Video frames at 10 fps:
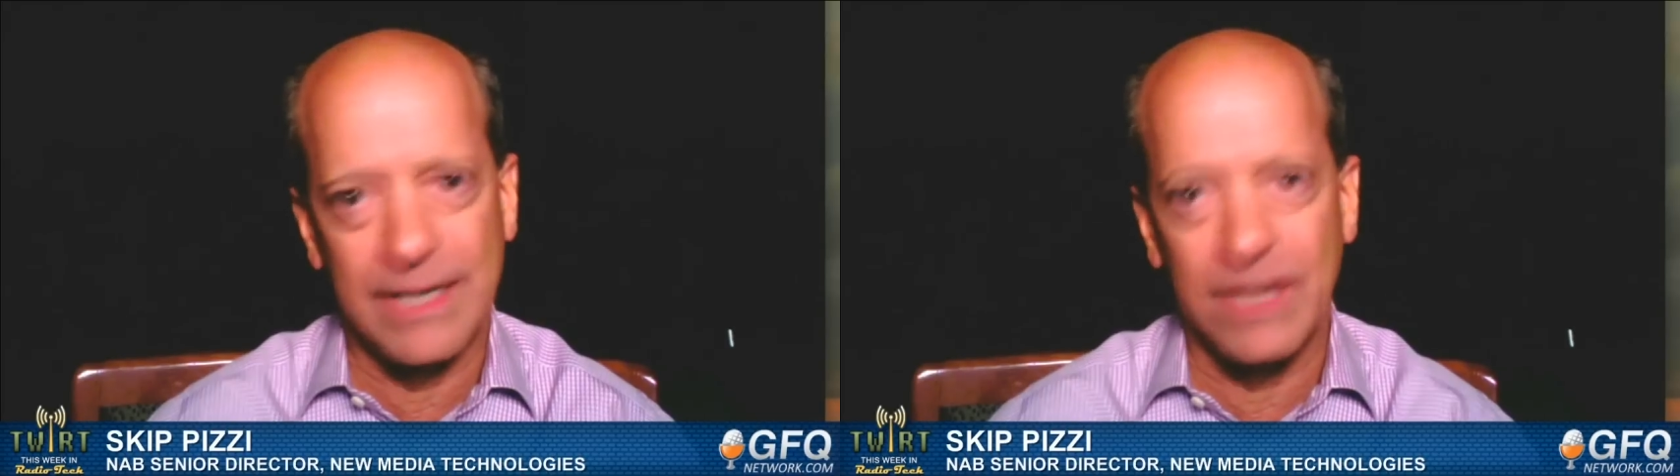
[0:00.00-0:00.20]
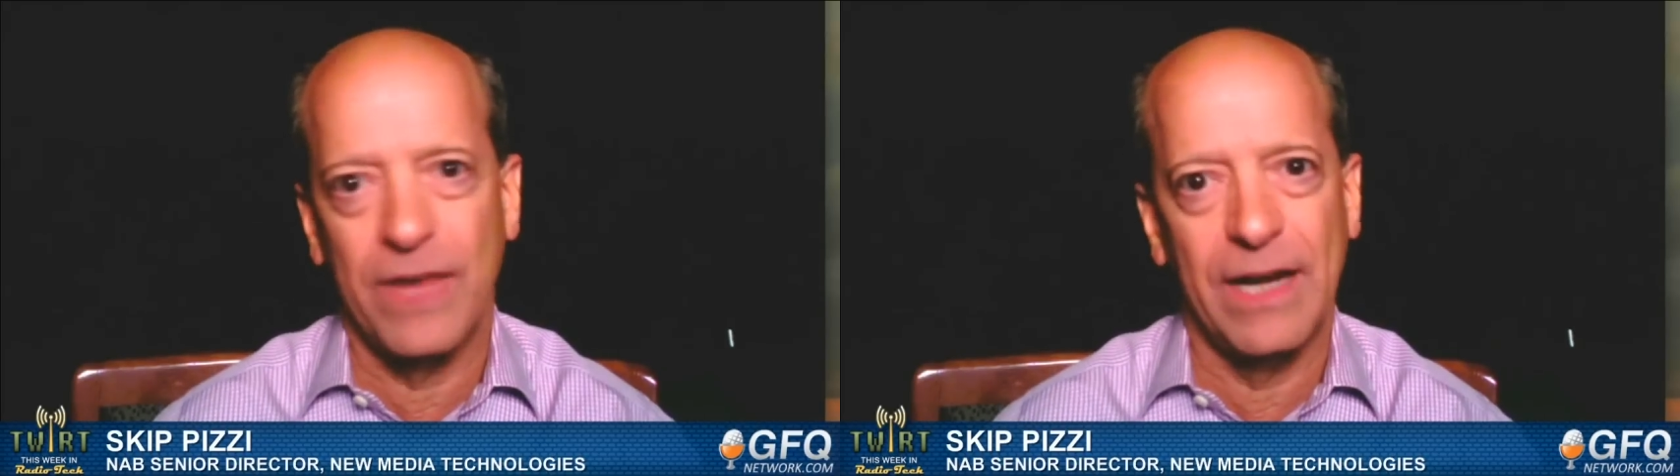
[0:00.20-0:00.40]

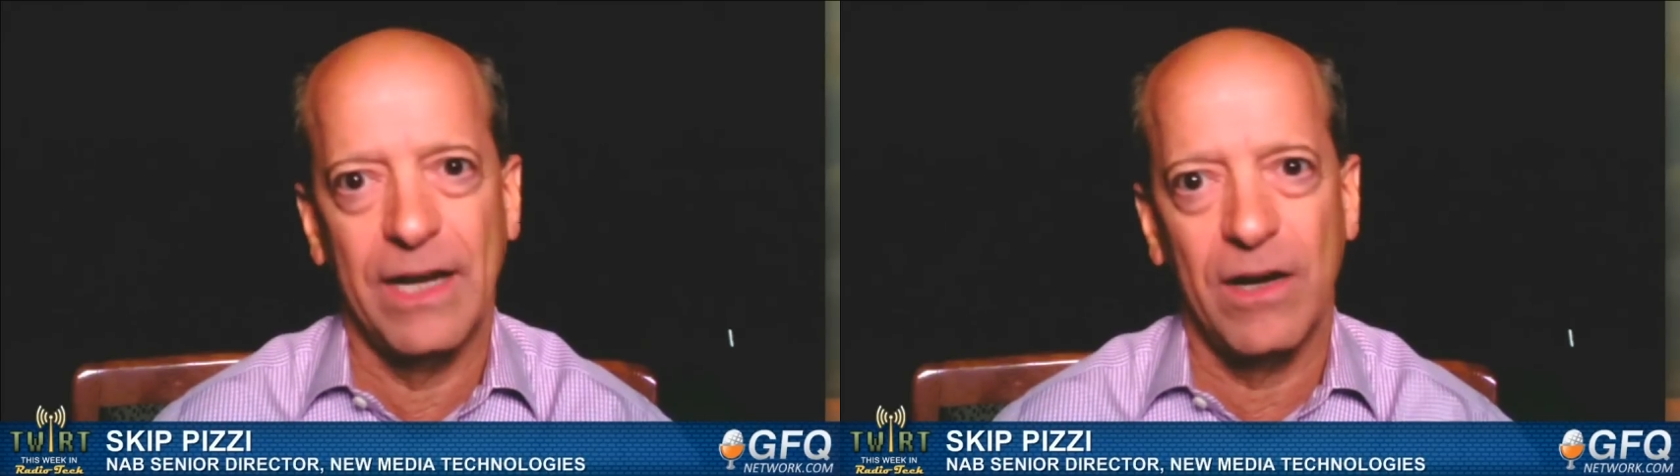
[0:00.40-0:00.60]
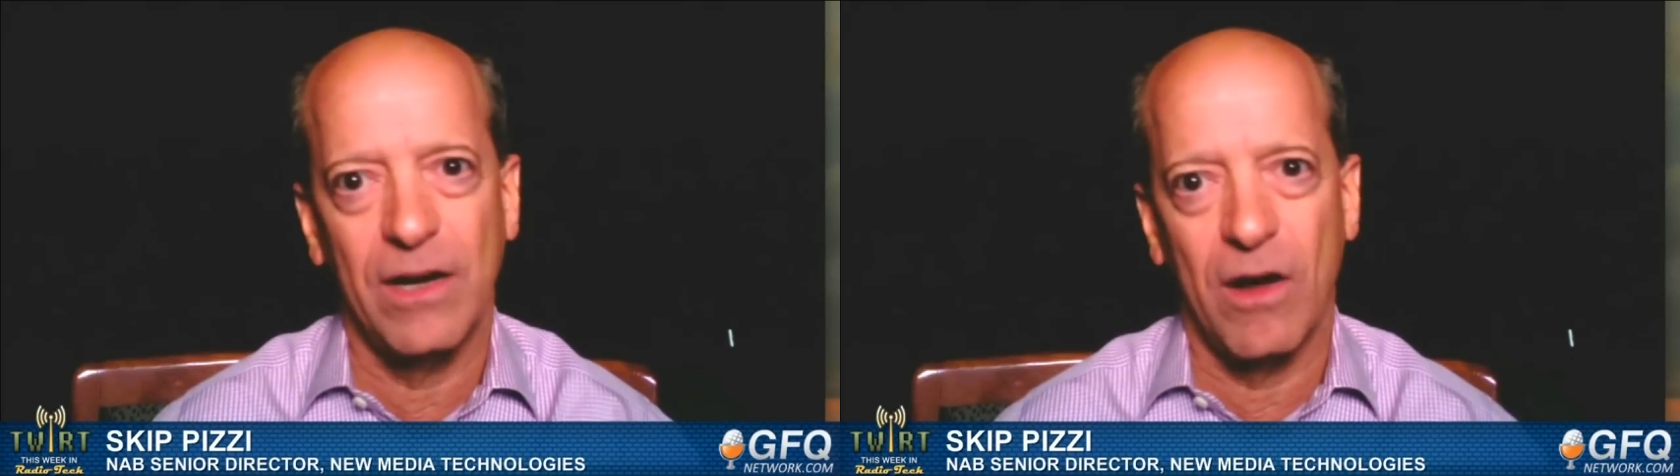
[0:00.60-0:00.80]

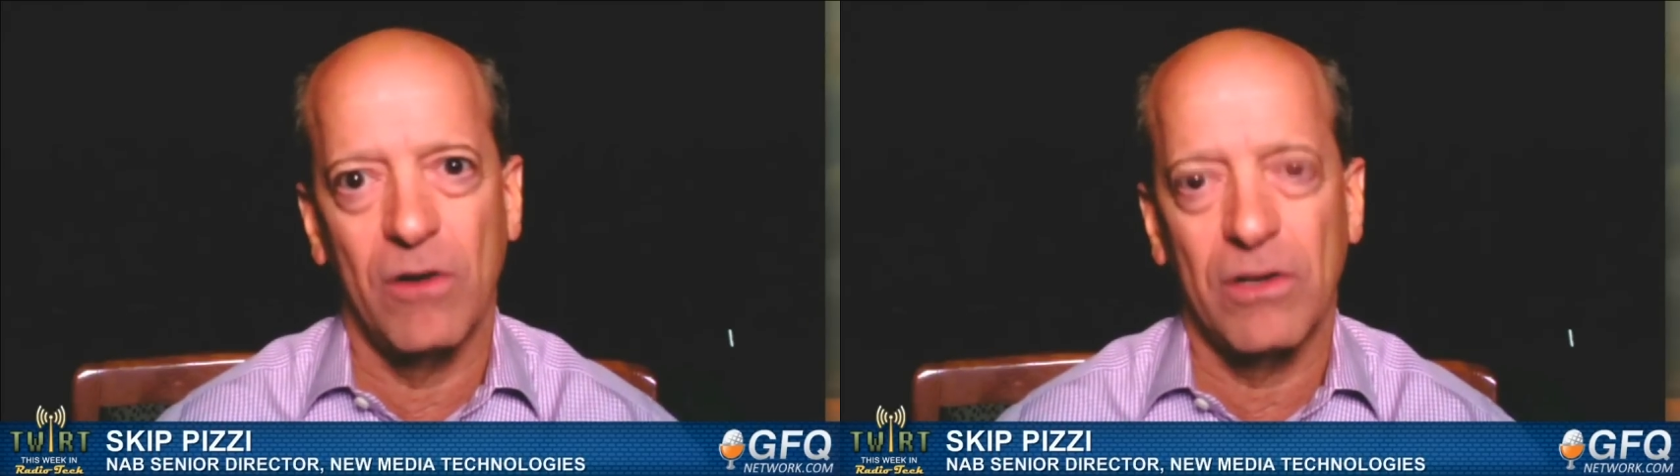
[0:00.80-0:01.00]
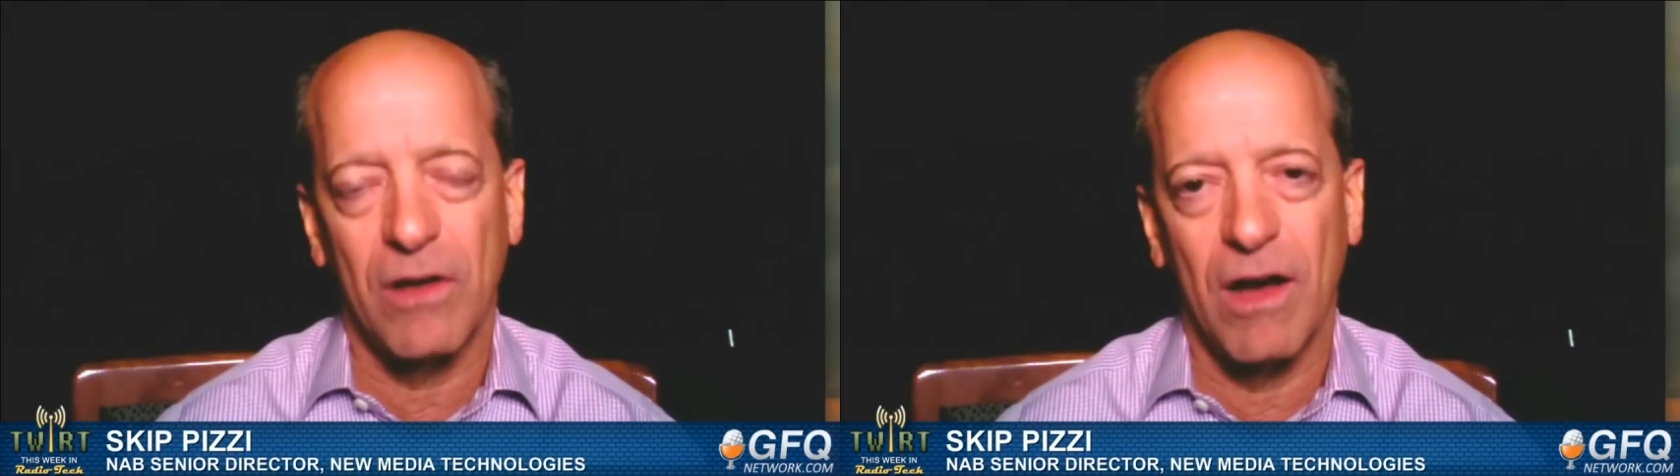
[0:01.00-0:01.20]
innovating
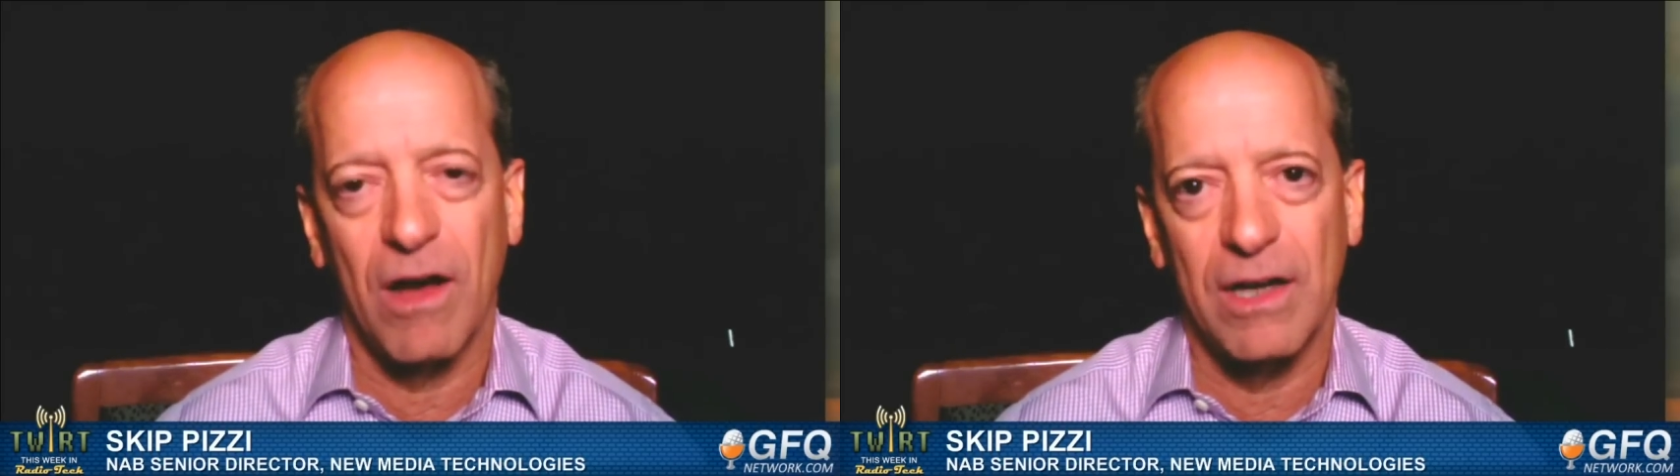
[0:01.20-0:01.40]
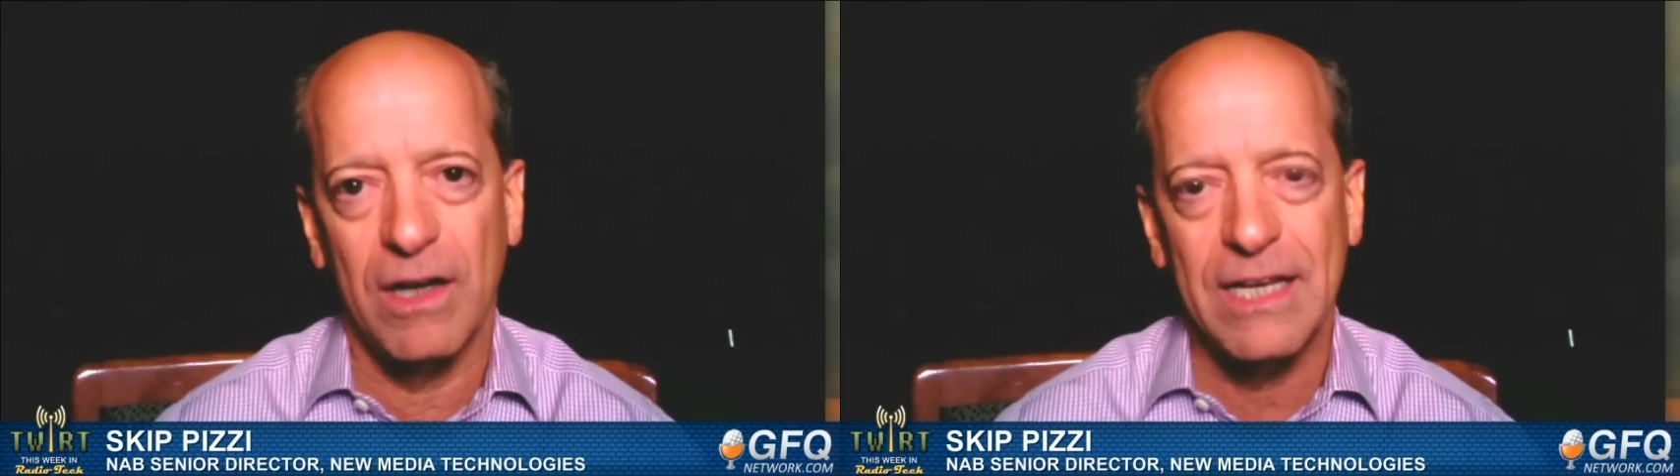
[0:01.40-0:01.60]
all
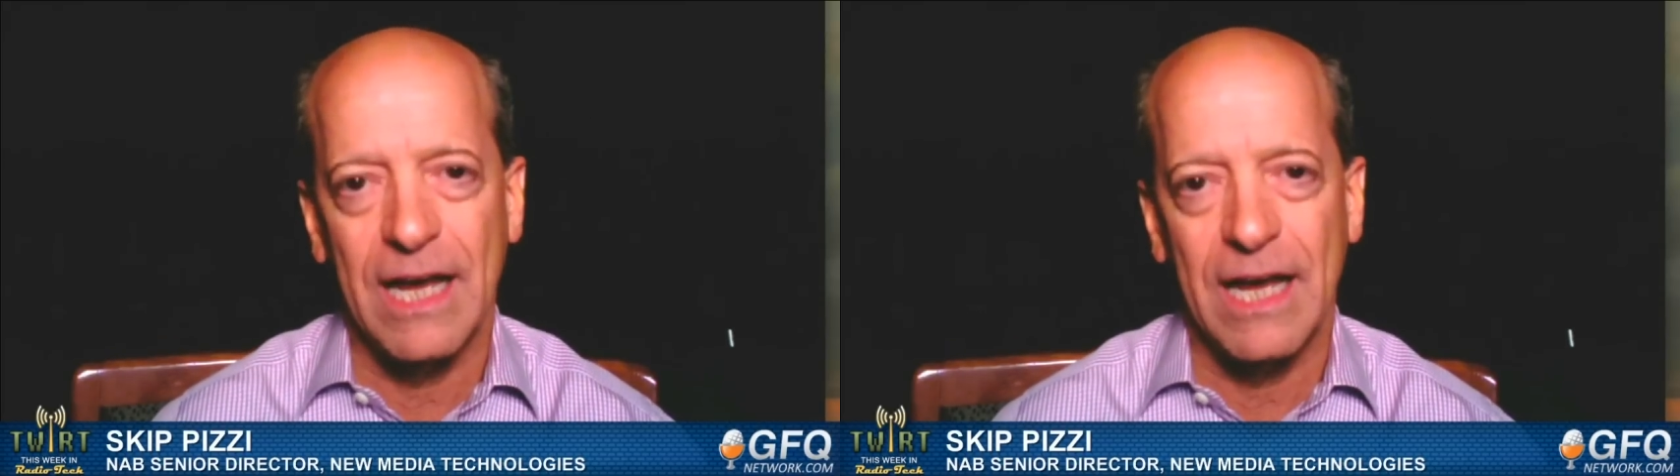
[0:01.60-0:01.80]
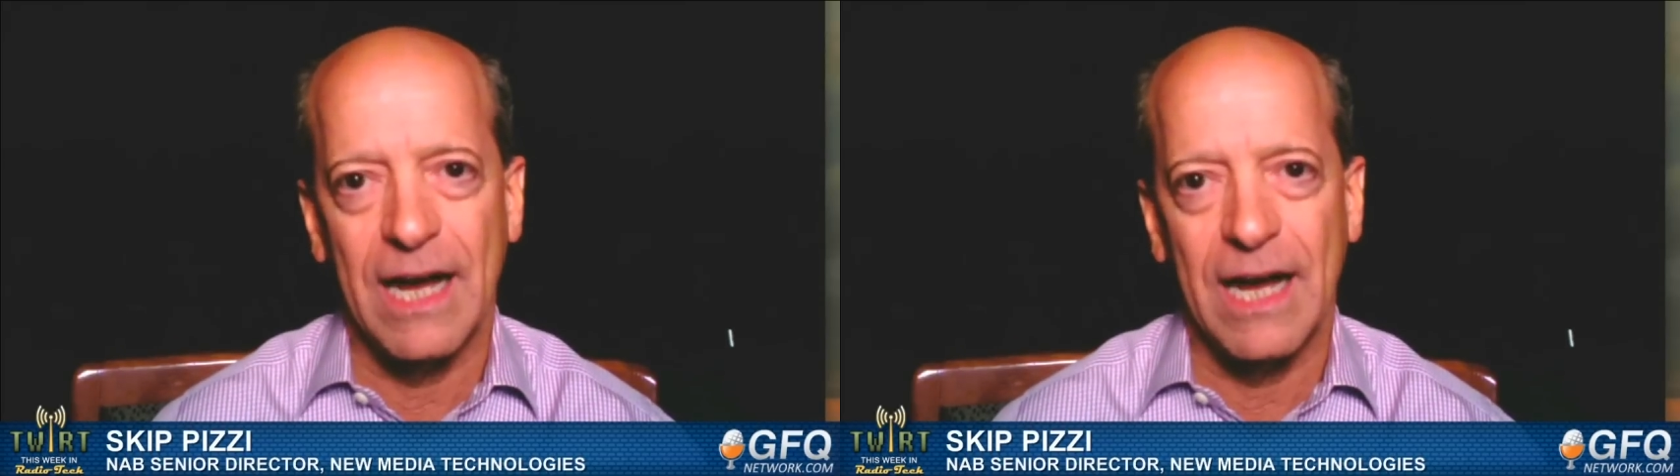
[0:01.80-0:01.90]
along.